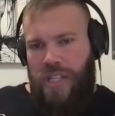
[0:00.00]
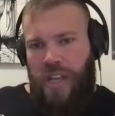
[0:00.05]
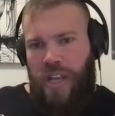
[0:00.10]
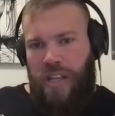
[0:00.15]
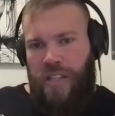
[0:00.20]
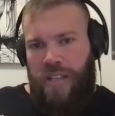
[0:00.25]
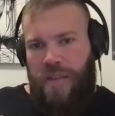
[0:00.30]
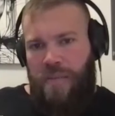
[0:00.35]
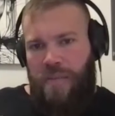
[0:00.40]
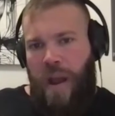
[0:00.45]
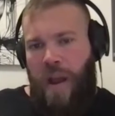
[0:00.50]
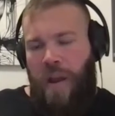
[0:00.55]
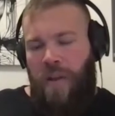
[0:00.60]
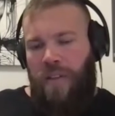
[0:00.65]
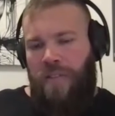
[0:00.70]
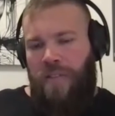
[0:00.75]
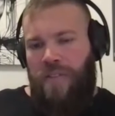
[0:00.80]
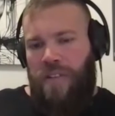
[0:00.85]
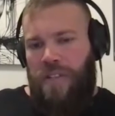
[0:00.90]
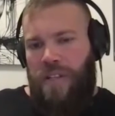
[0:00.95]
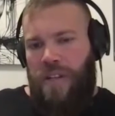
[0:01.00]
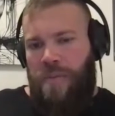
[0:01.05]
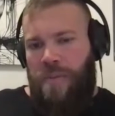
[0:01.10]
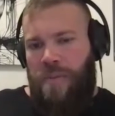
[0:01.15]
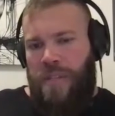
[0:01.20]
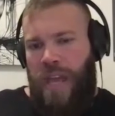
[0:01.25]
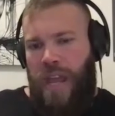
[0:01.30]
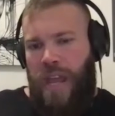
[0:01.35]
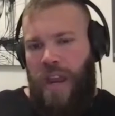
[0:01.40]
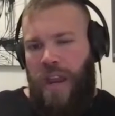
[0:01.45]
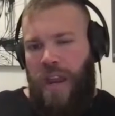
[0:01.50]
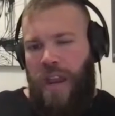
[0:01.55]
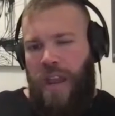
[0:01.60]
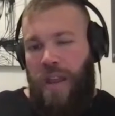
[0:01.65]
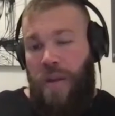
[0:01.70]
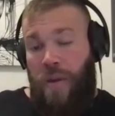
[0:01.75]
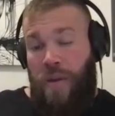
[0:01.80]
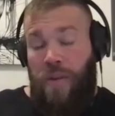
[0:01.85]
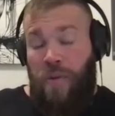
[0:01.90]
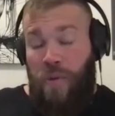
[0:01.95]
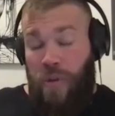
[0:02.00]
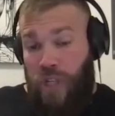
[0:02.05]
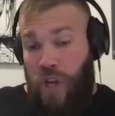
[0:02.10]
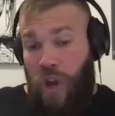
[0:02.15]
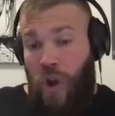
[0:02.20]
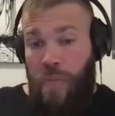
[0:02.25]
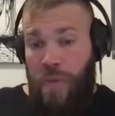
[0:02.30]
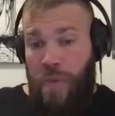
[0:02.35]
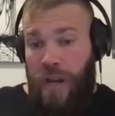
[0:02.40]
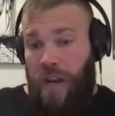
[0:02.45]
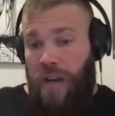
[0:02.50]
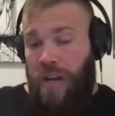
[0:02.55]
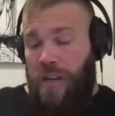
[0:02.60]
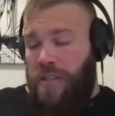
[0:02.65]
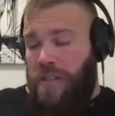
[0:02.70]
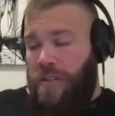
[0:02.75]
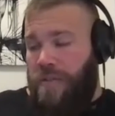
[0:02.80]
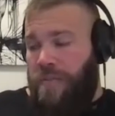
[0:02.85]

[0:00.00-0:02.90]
dusty powerlifting gyms that when there was no mirrors,